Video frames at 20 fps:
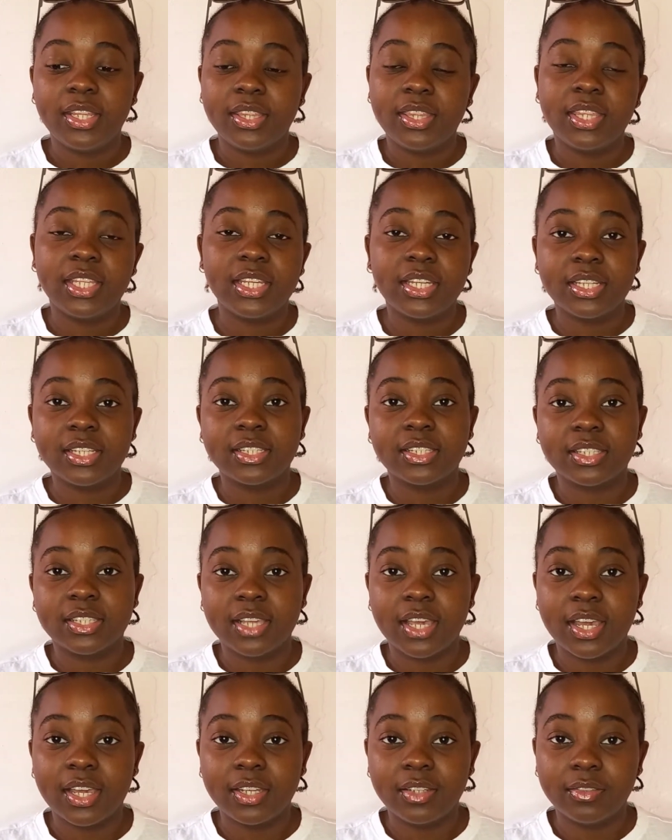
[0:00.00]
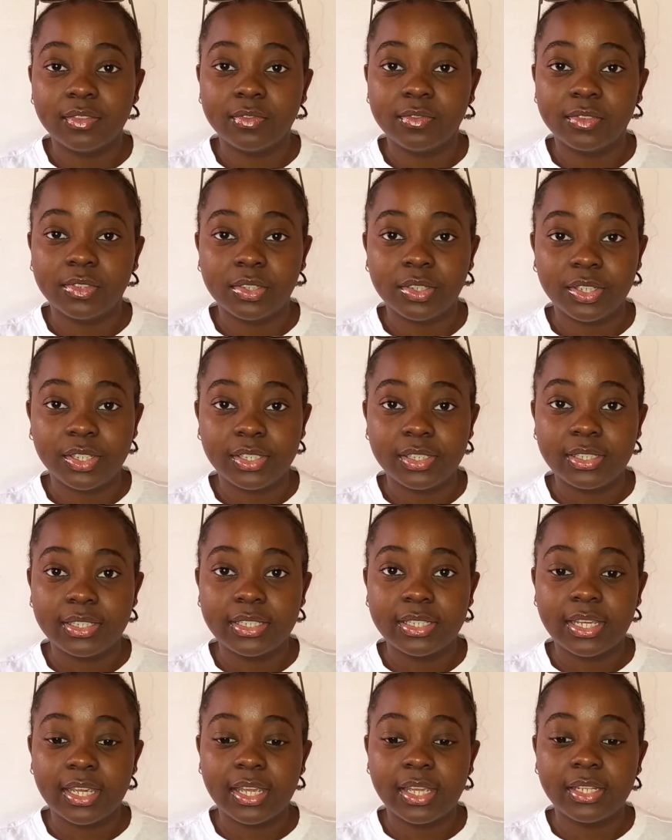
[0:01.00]
Things I've learned,
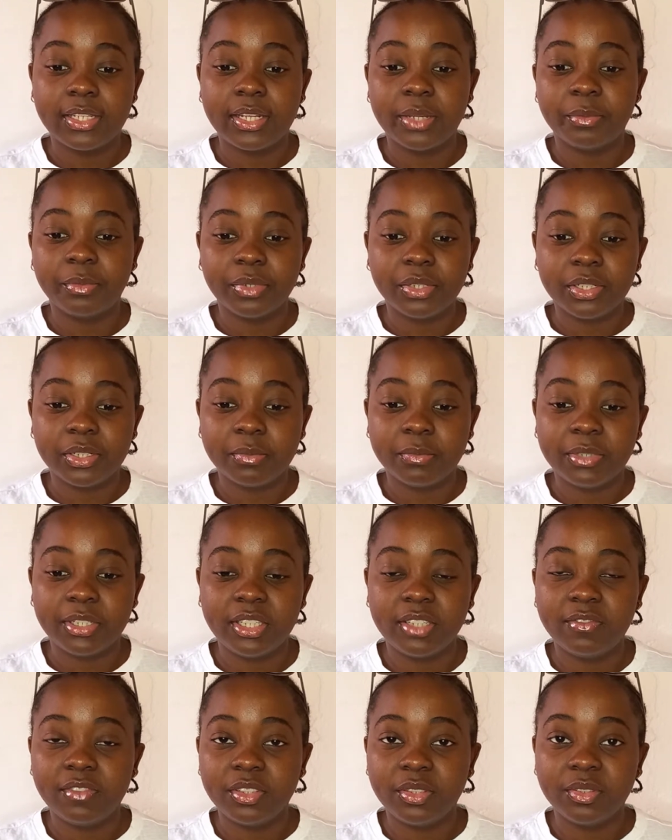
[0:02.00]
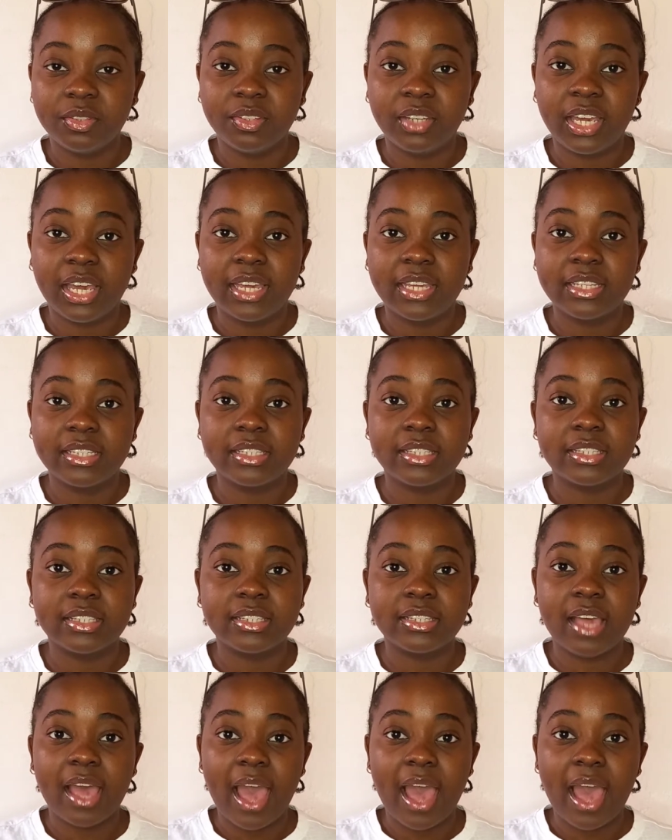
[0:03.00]
and I'm going to be giving you guys